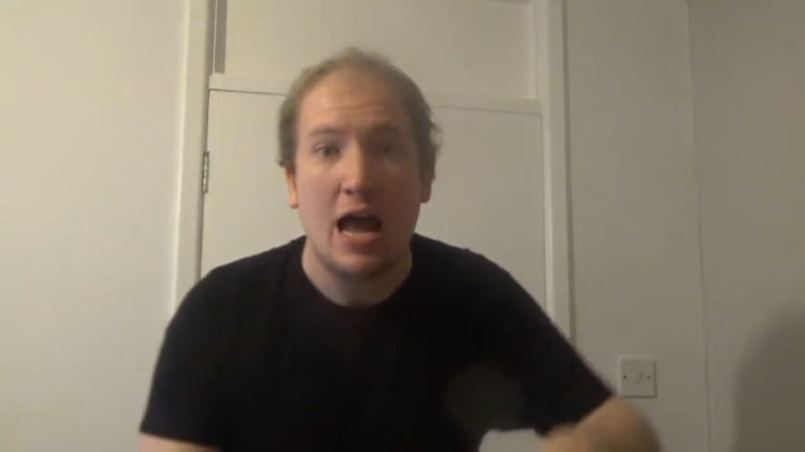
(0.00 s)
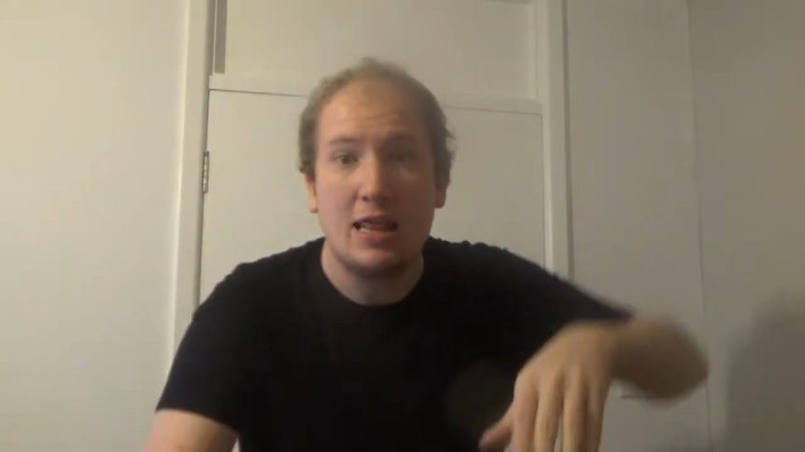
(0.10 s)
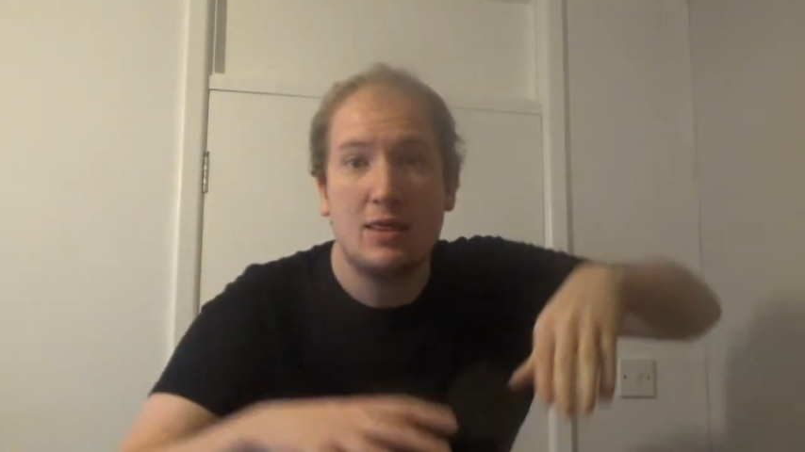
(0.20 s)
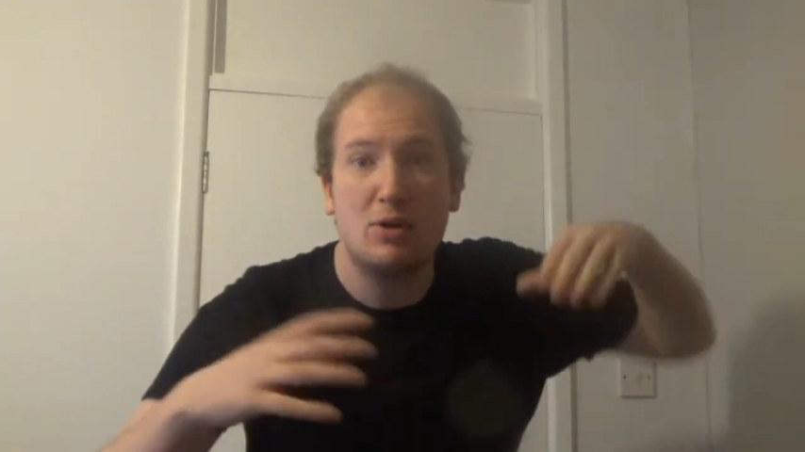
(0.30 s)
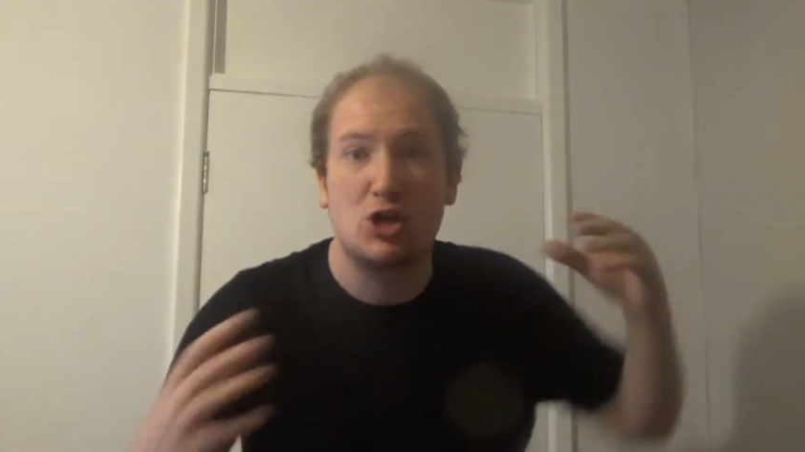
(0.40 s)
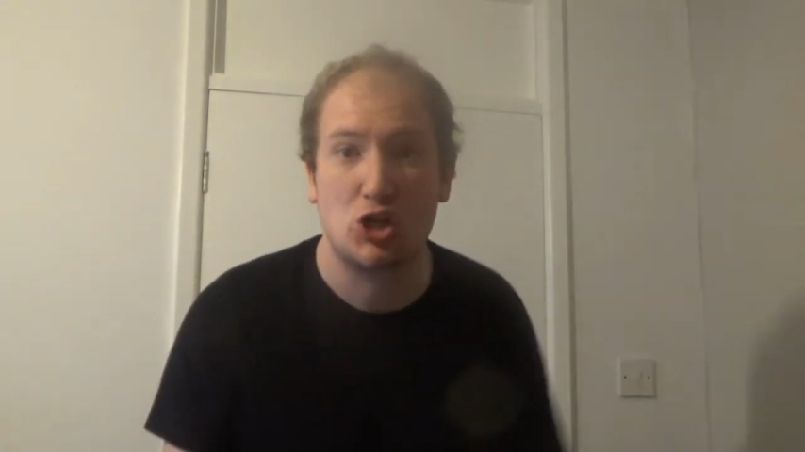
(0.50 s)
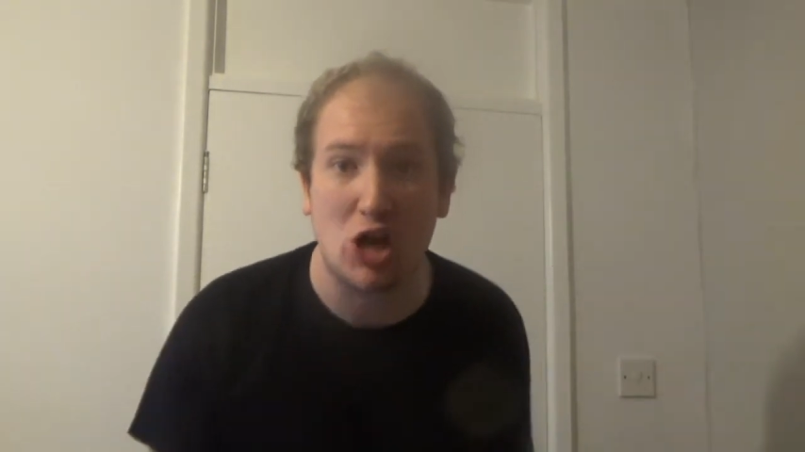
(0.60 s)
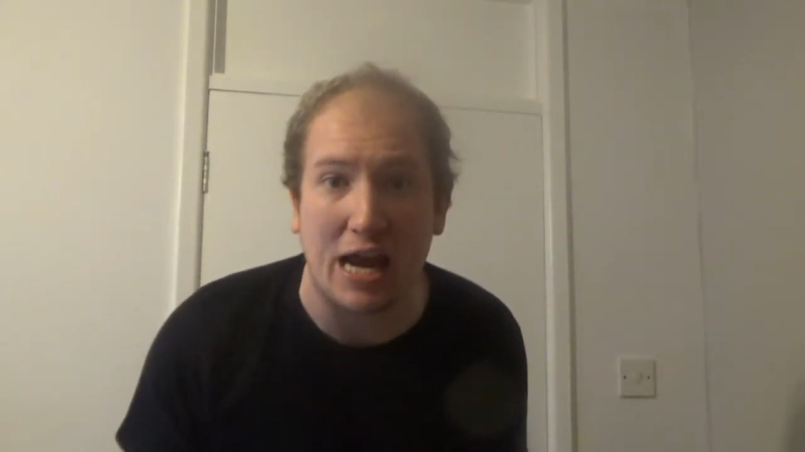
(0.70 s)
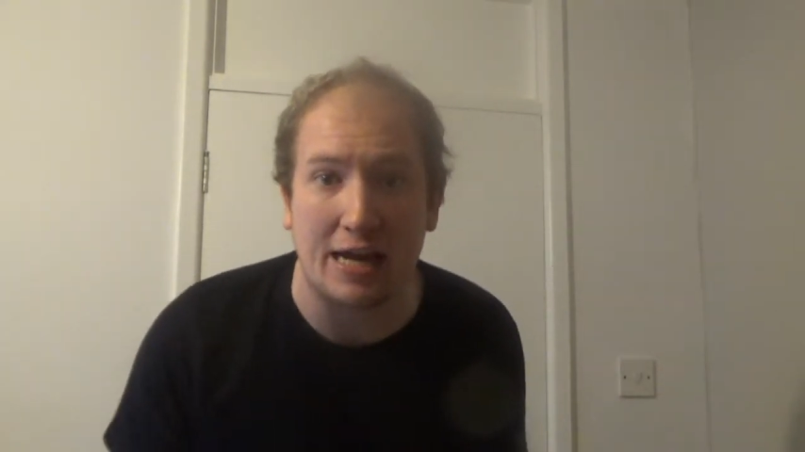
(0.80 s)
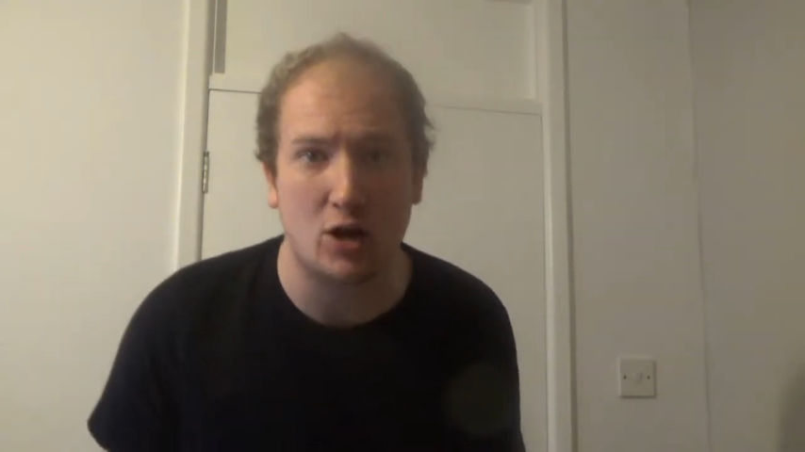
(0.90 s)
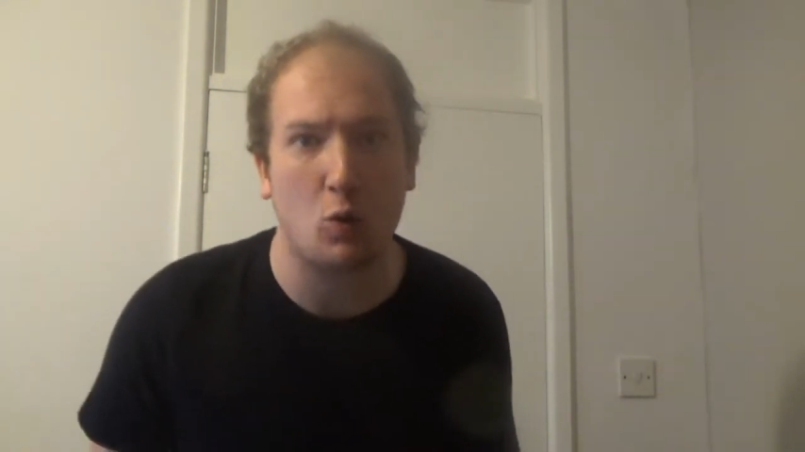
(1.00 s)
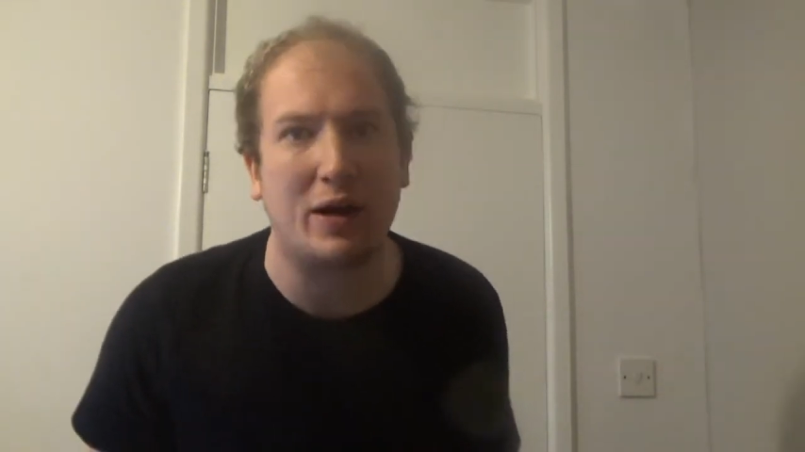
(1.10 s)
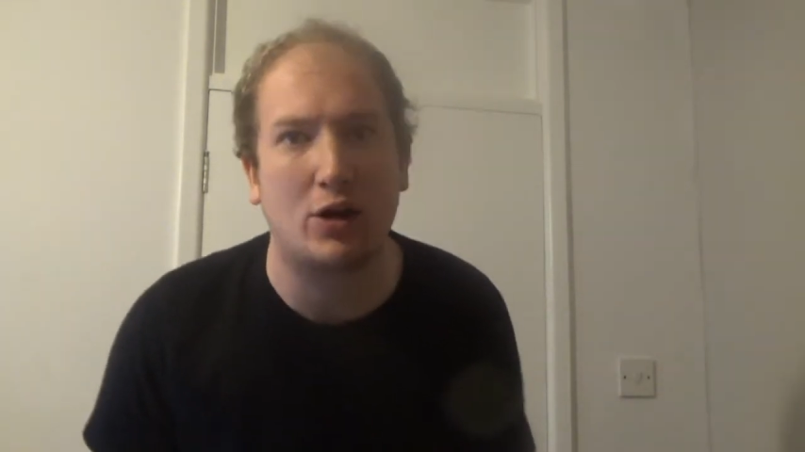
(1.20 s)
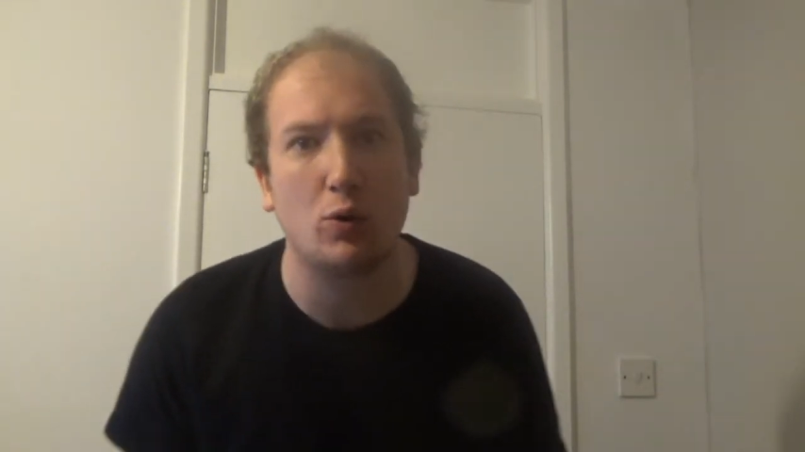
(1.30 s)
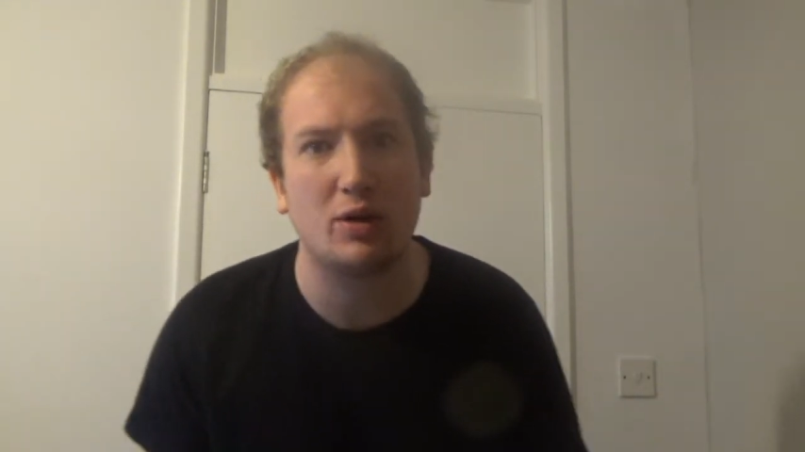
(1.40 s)
in the machine that
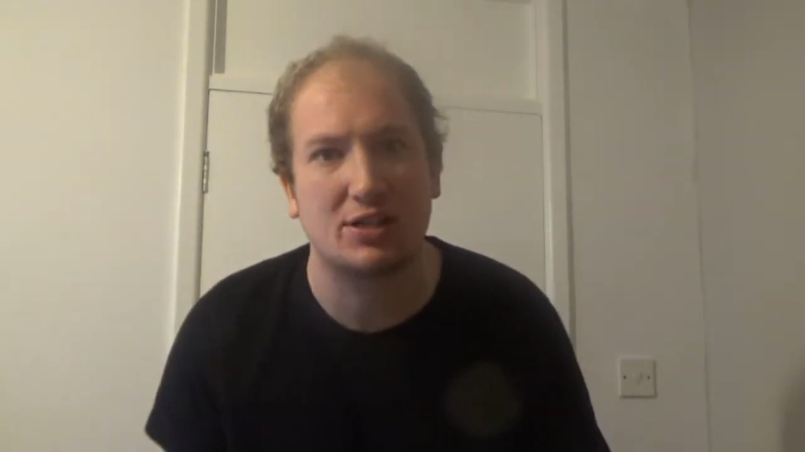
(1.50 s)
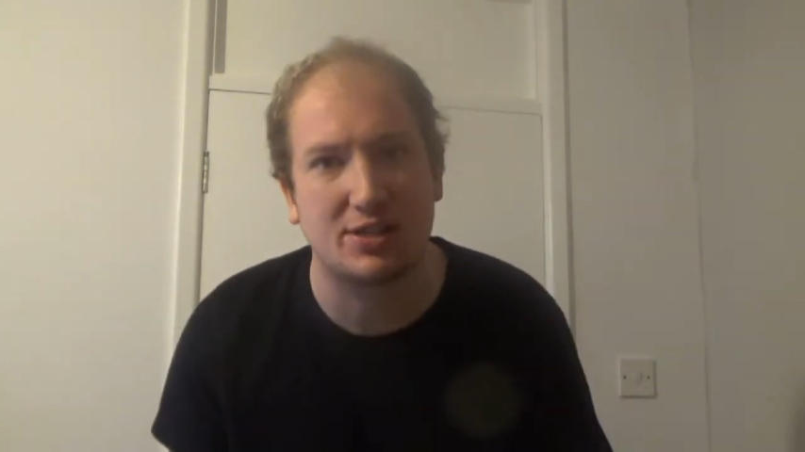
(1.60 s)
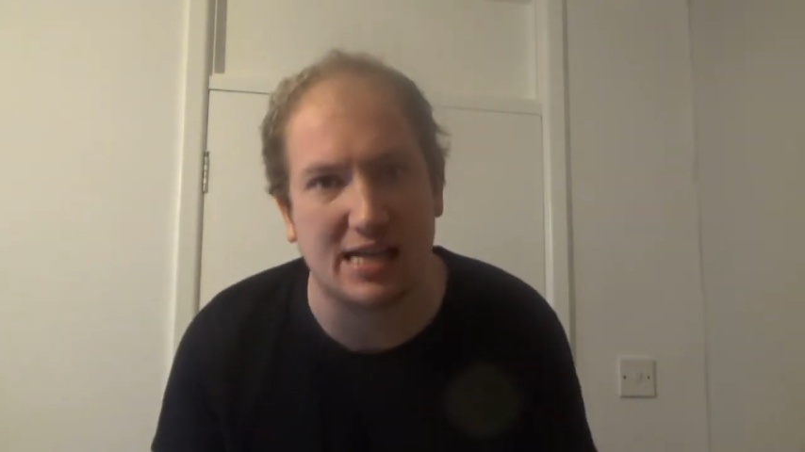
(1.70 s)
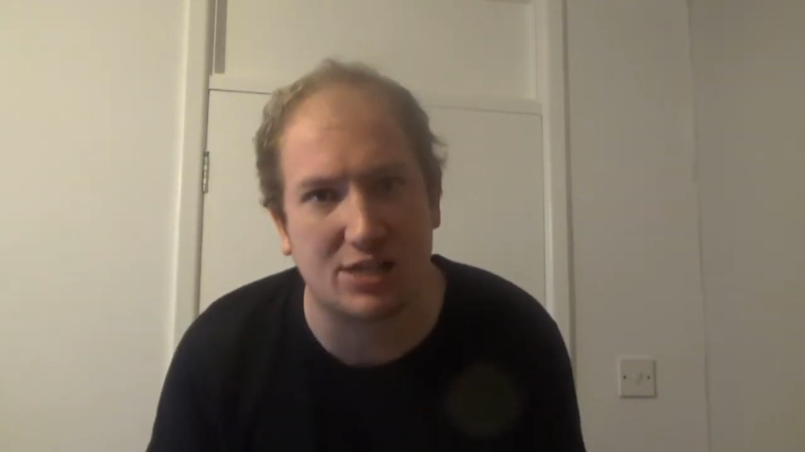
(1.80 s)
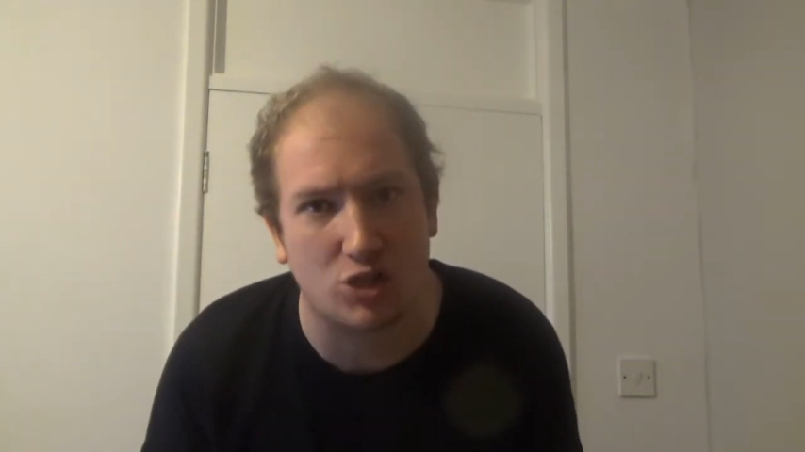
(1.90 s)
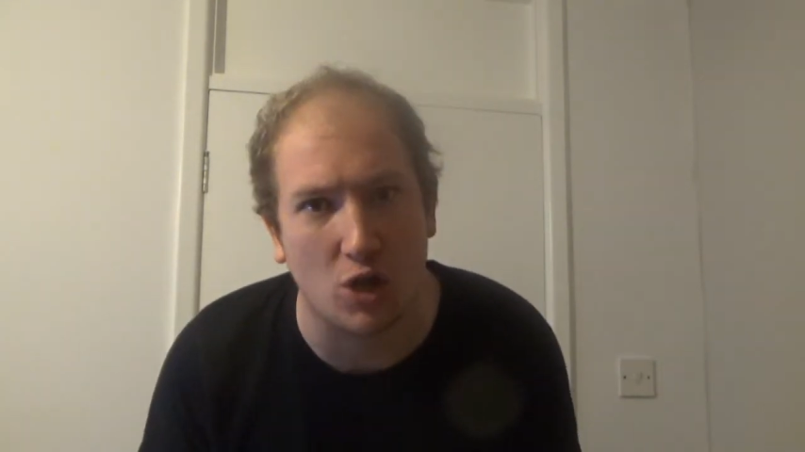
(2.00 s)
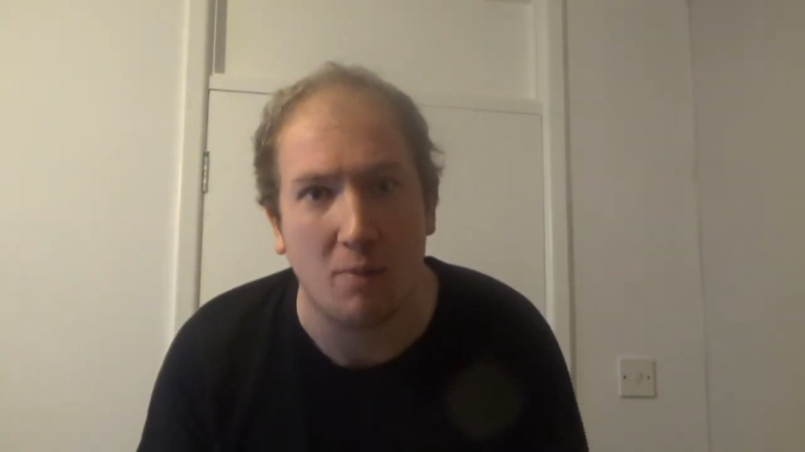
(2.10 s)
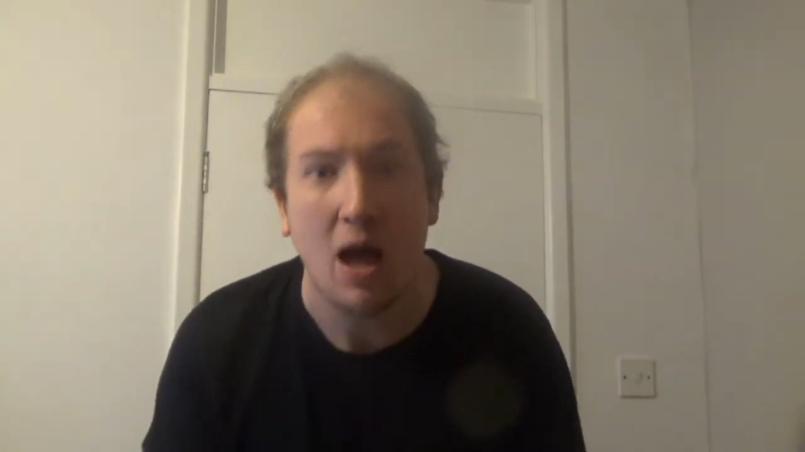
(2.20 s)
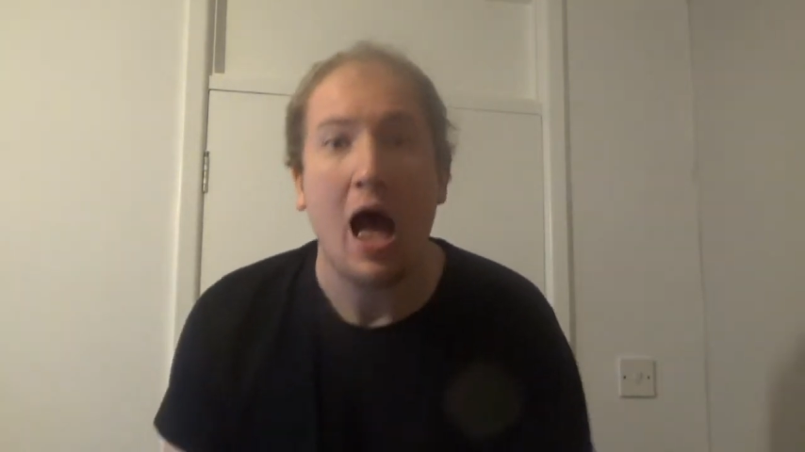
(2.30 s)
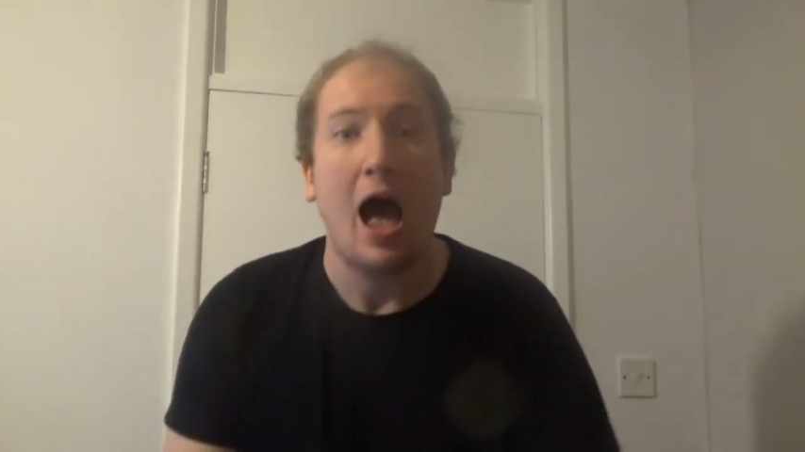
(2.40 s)
we call the system.